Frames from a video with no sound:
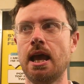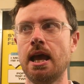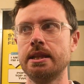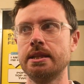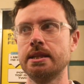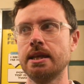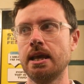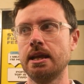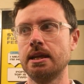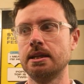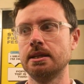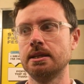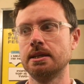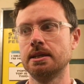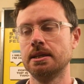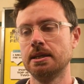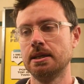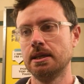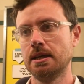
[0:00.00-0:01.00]
And then
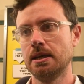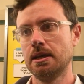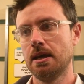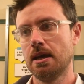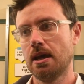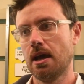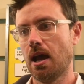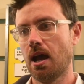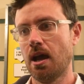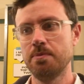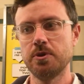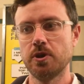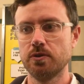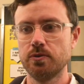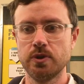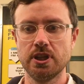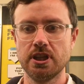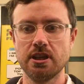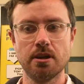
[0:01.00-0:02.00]
I'm not
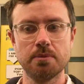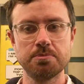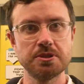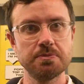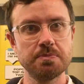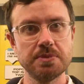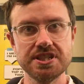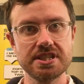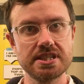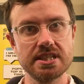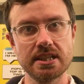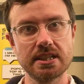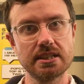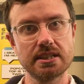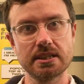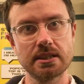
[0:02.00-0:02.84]
really optimistic.